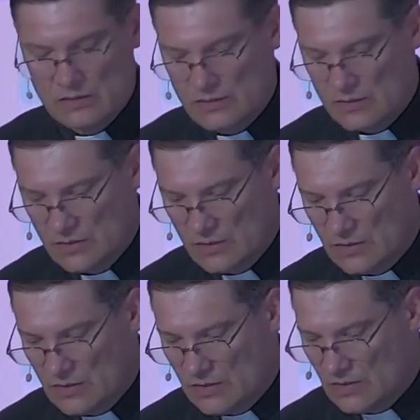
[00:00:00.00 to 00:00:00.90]

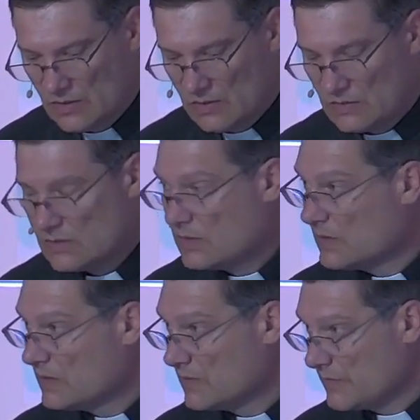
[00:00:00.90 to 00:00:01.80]

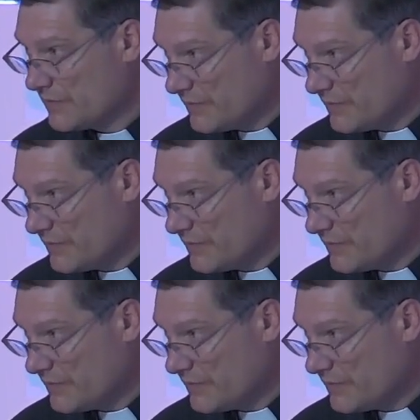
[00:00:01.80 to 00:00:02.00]
Nobody speaks.